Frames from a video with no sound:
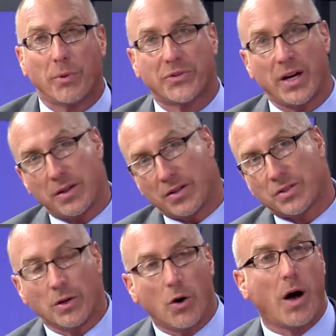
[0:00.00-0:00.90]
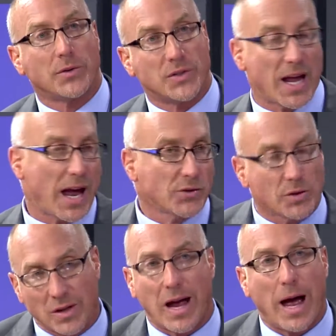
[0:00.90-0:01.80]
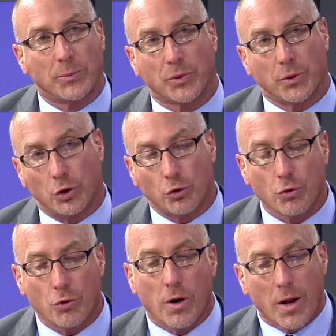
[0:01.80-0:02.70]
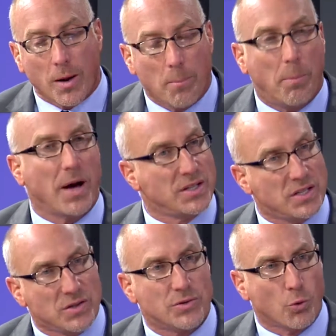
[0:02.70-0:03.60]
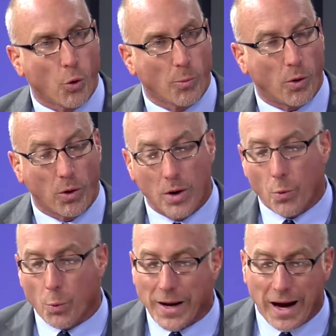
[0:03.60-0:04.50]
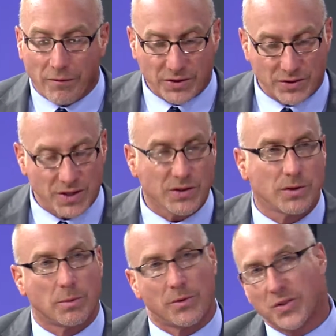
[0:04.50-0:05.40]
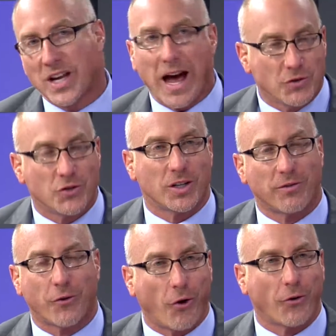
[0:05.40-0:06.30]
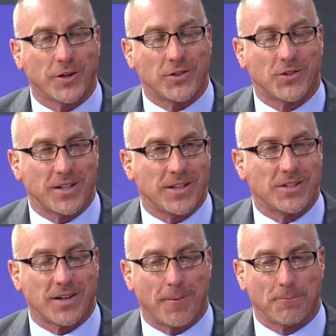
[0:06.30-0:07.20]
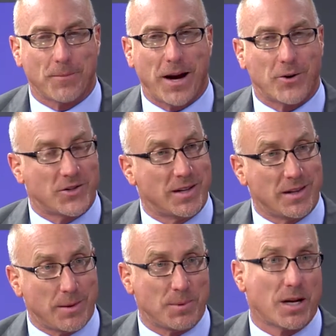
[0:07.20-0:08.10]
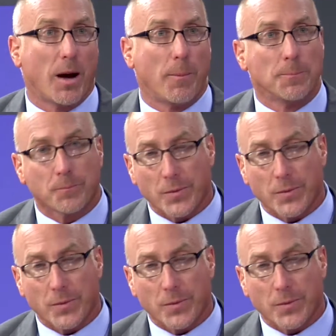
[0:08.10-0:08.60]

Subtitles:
say the sun causes cancer, that's absolutely true, but this is normal. We have a system of scavenging for all these areas that become